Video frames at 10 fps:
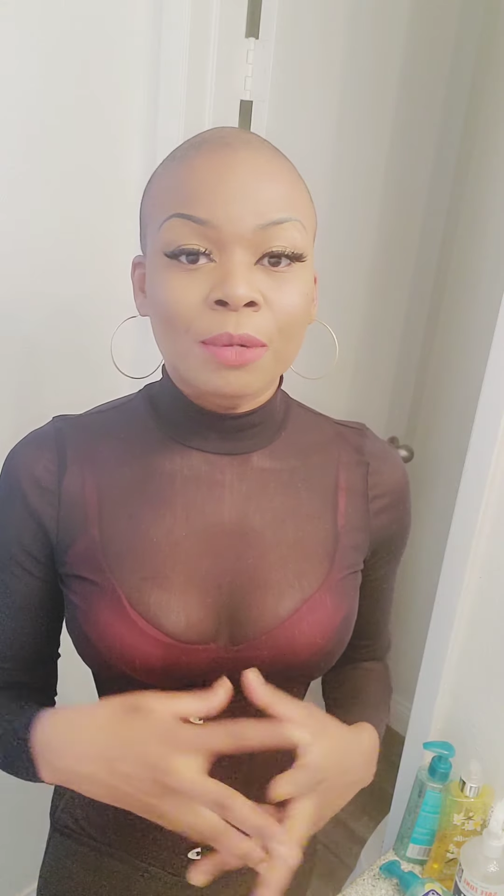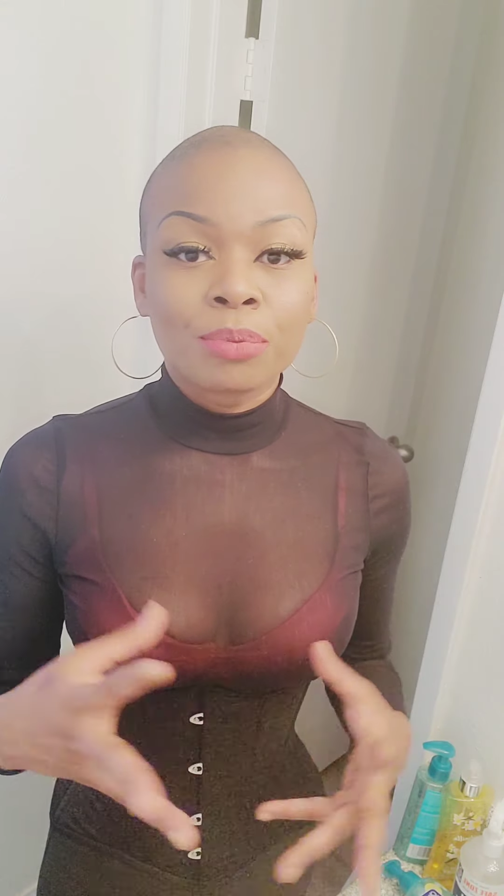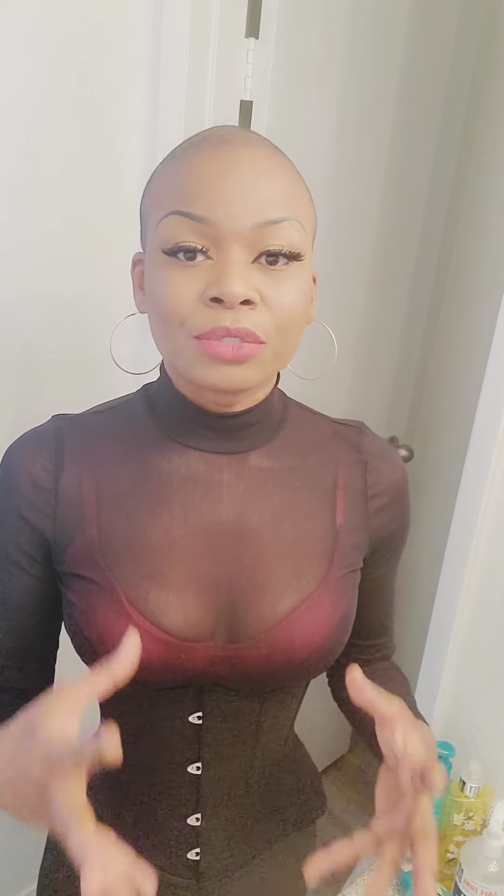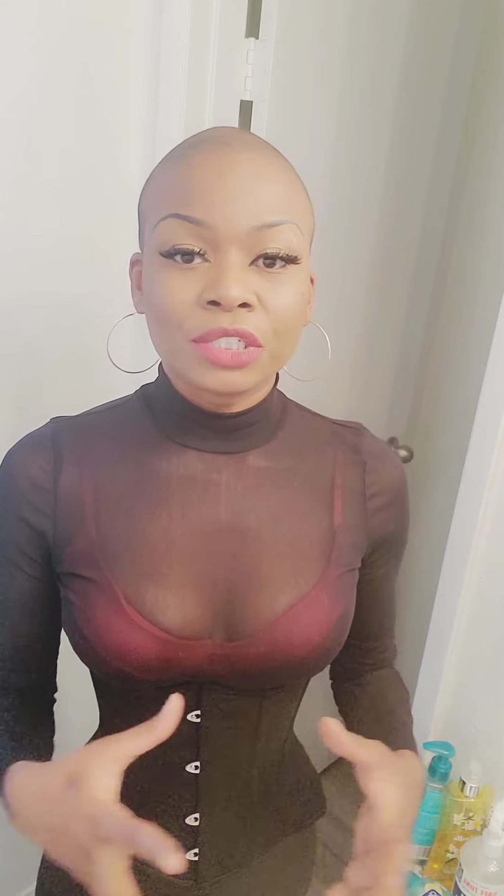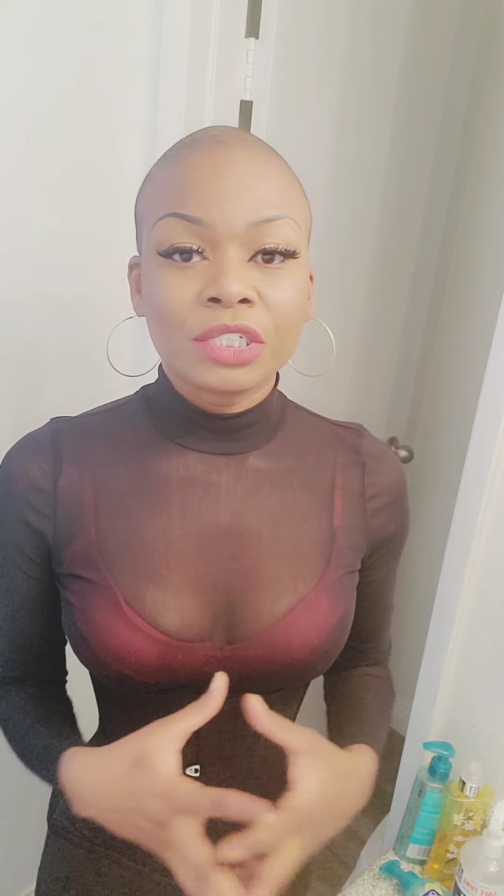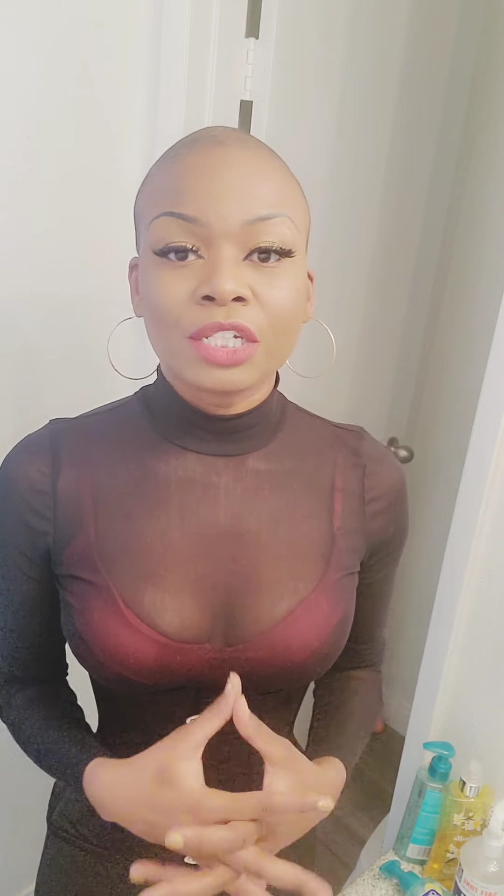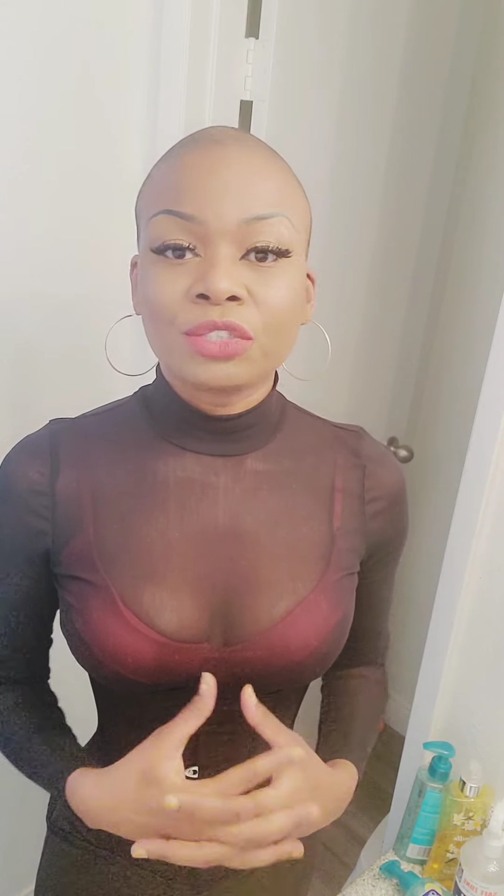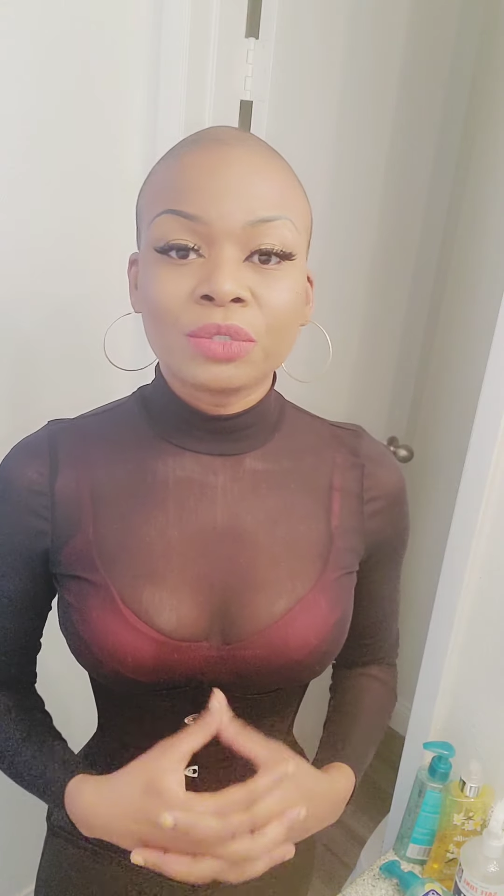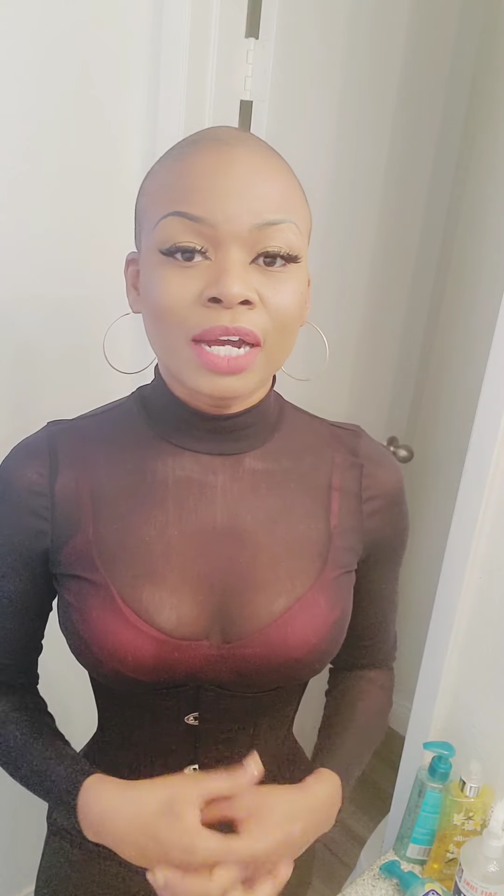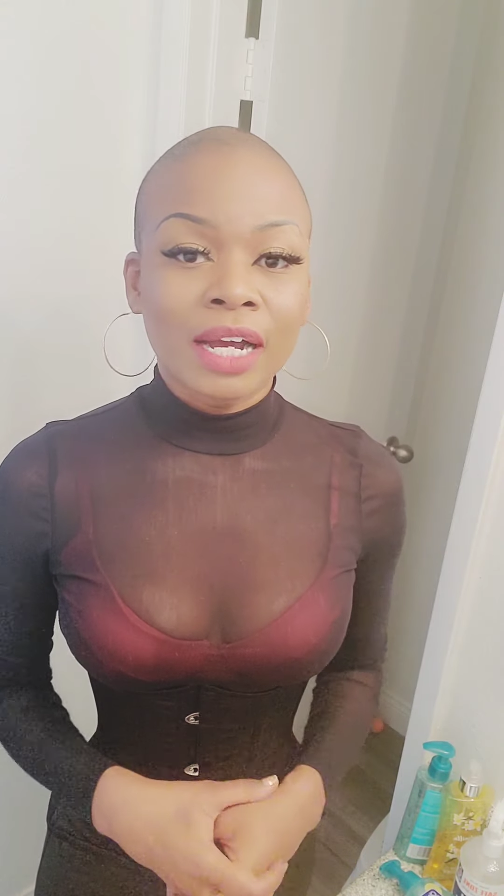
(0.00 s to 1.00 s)

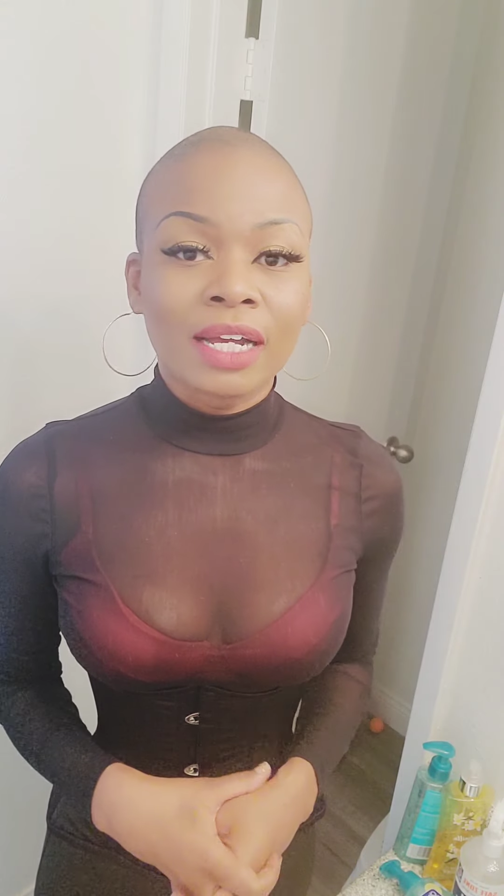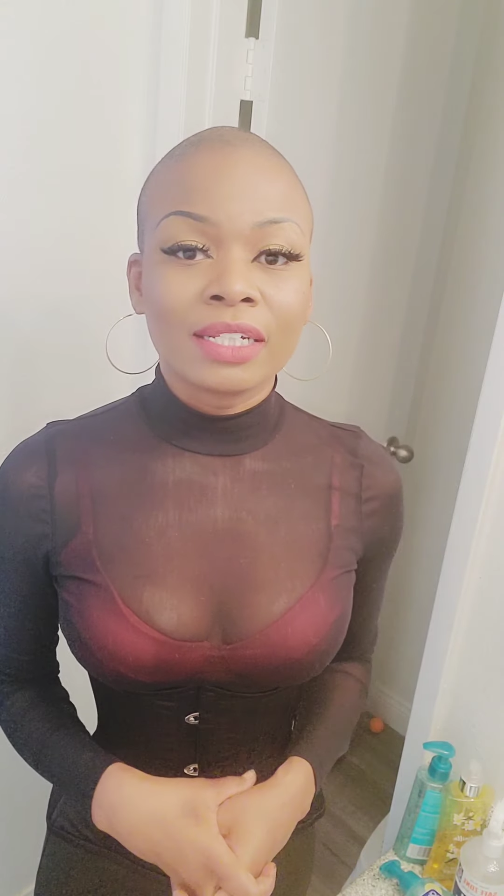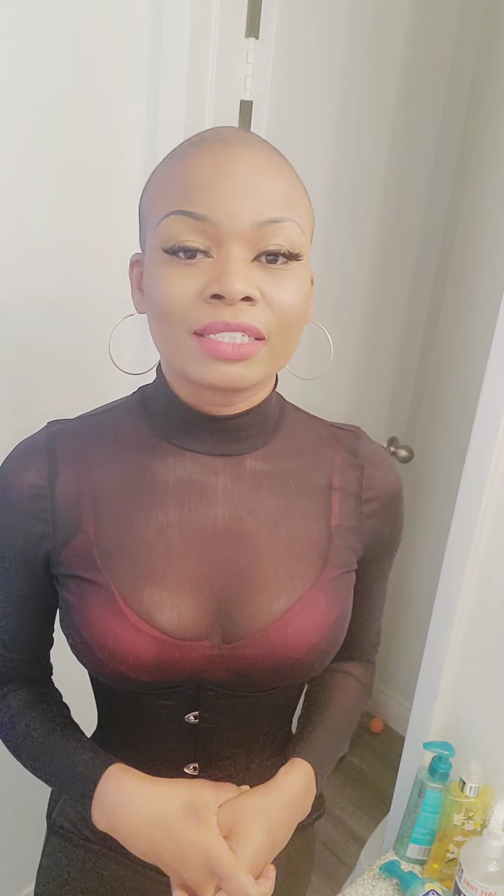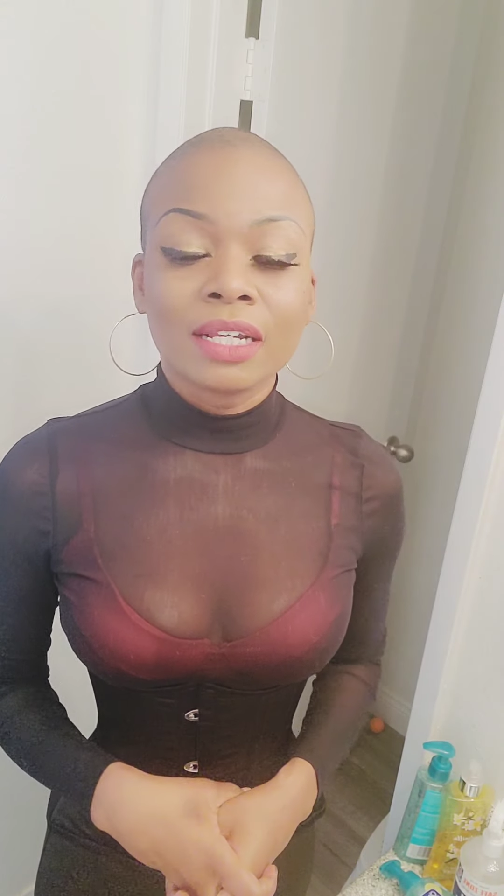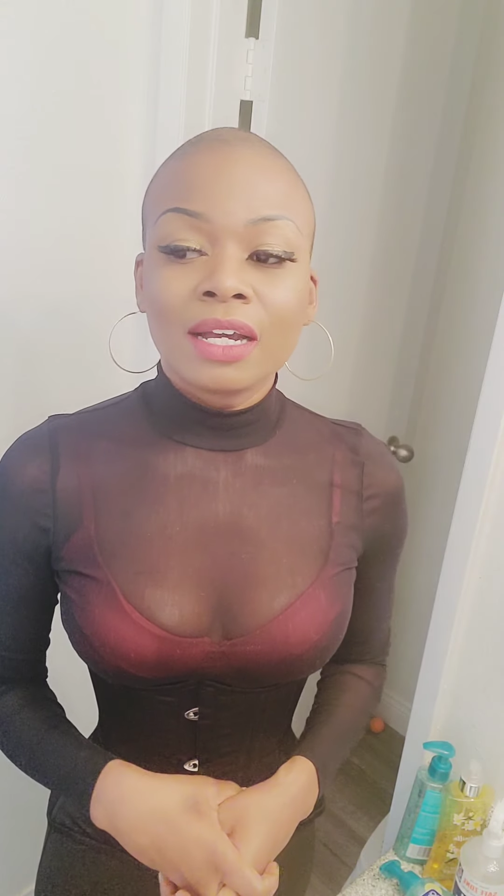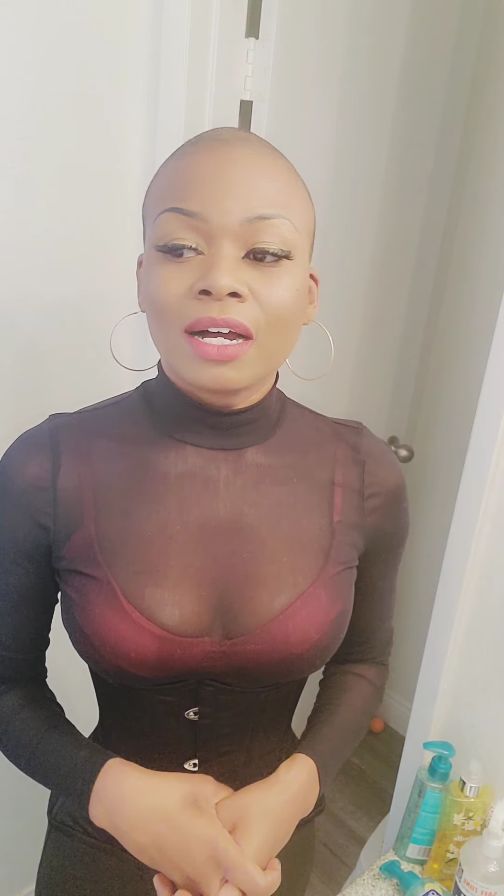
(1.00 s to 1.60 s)
appreciate you guys.